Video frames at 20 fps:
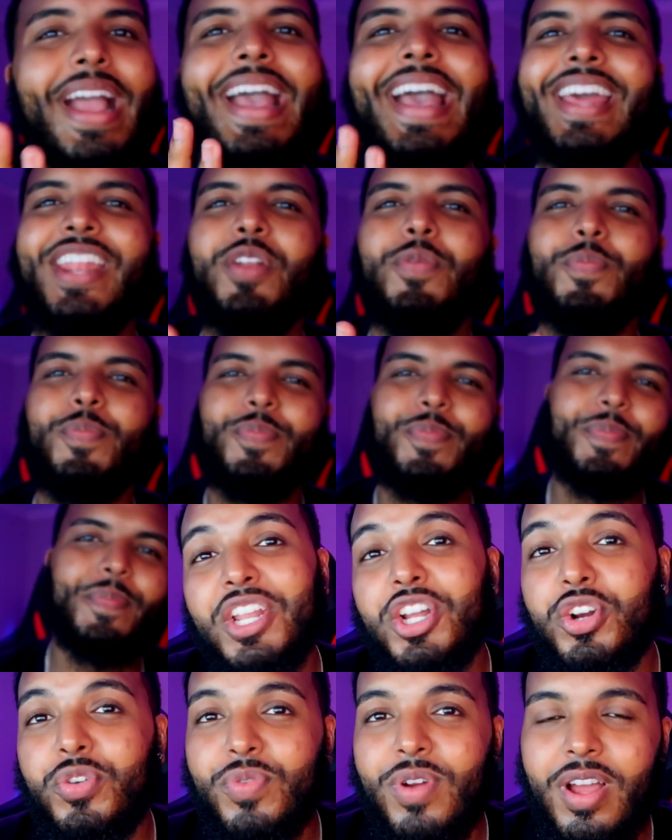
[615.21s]
I had him. I
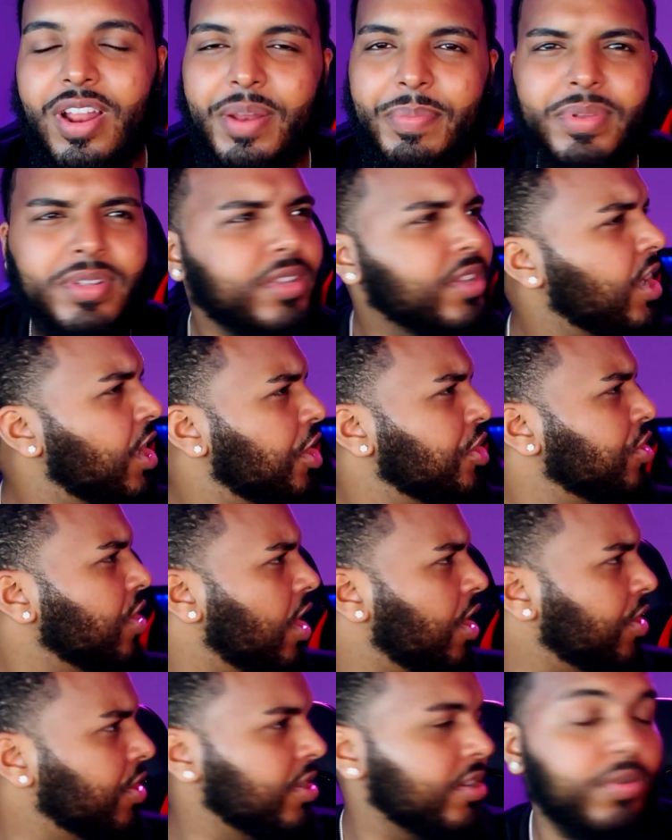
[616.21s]
look around him.
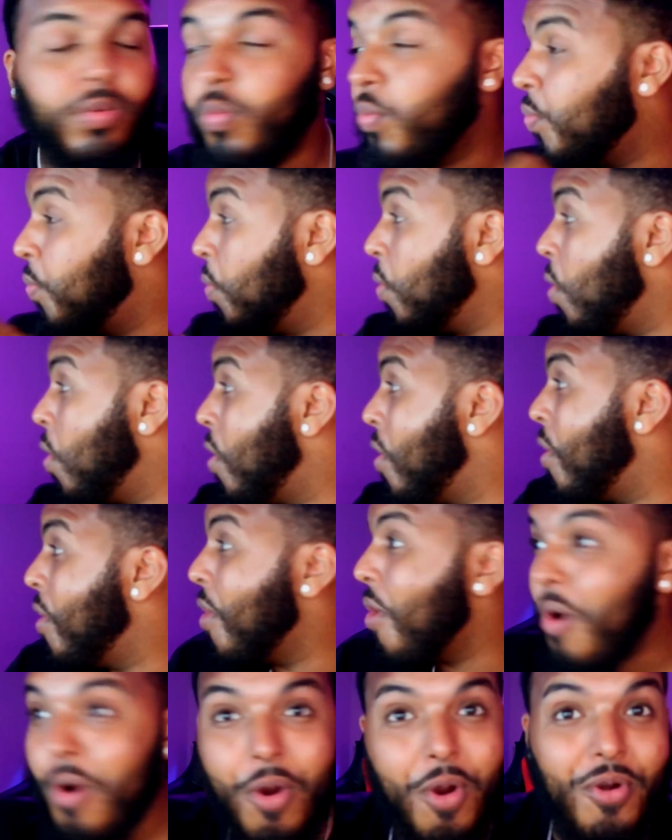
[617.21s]
Y'all heard?
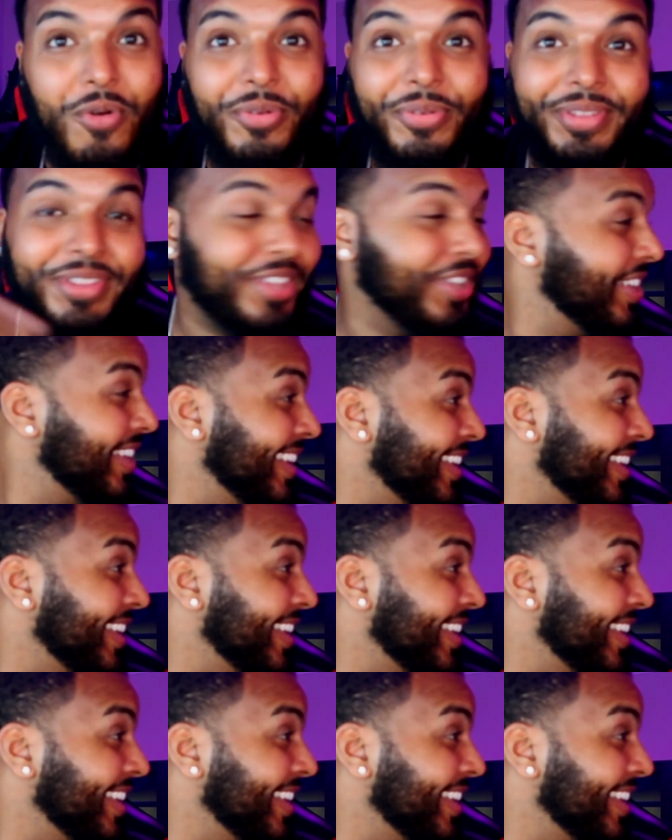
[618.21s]
Whoa.